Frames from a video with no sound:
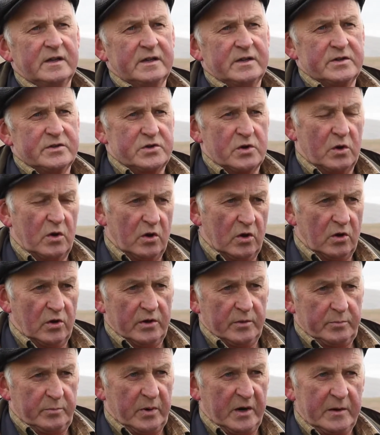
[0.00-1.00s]
So although
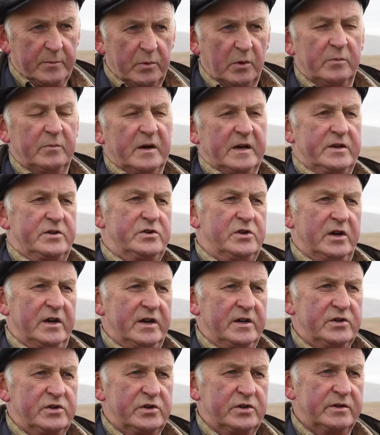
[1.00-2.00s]
the people might
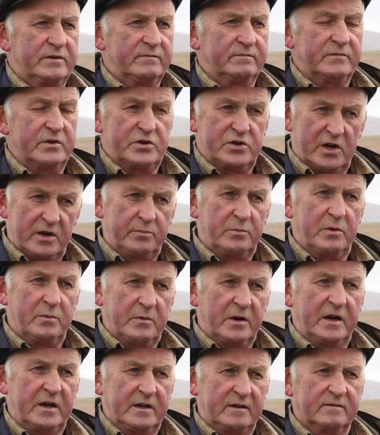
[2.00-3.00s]
change, the sheep
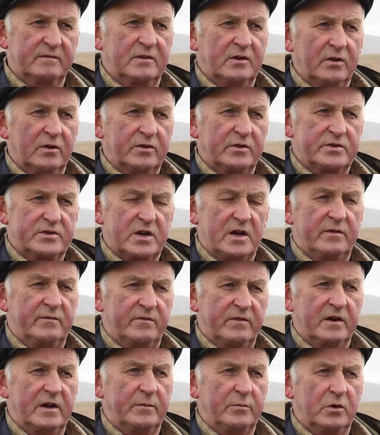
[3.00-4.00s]
remain on the same
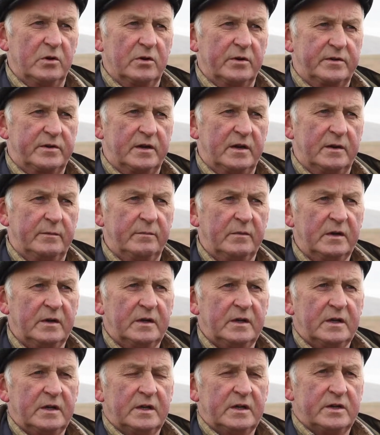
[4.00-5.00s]
farm all the time.
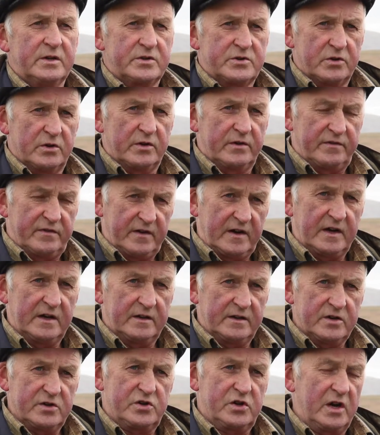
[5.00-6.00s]
So
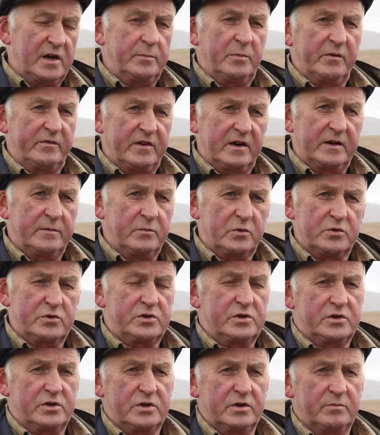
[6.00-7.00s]
the sheep are very
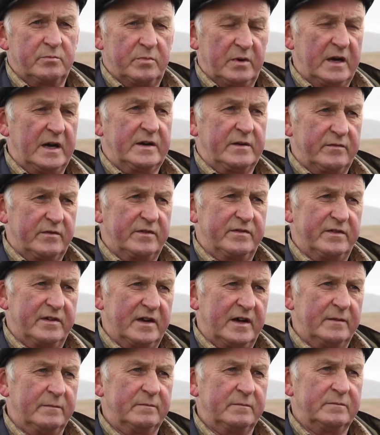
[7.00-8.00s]
much part of the
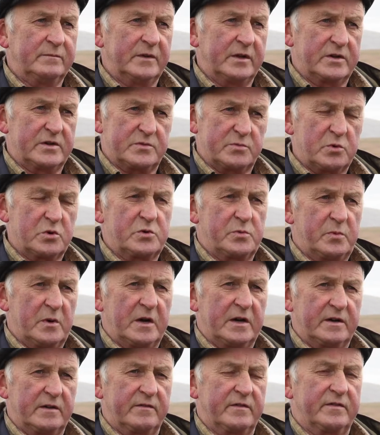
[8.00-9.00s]
farm. They're as much
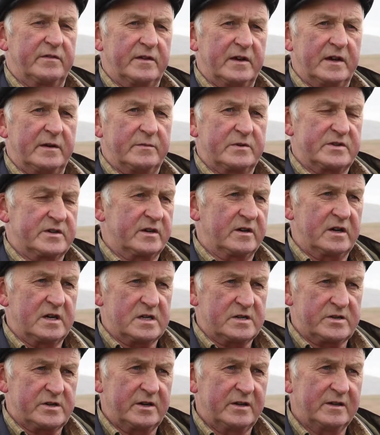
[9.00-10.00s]
part of the farm as the
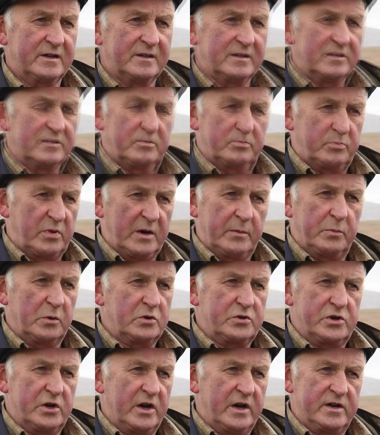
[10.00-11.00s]
grass. People
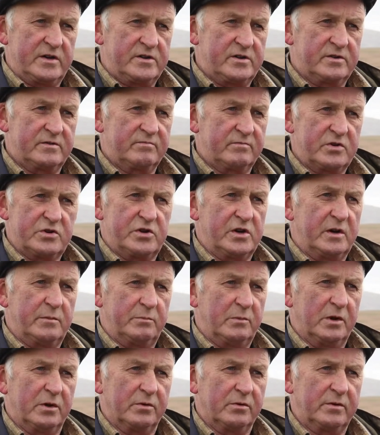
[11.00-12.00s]
change, the
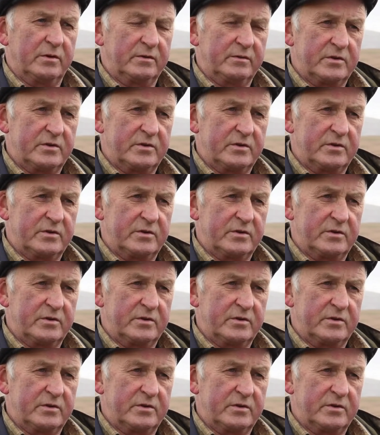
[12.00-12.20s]
sheep don't.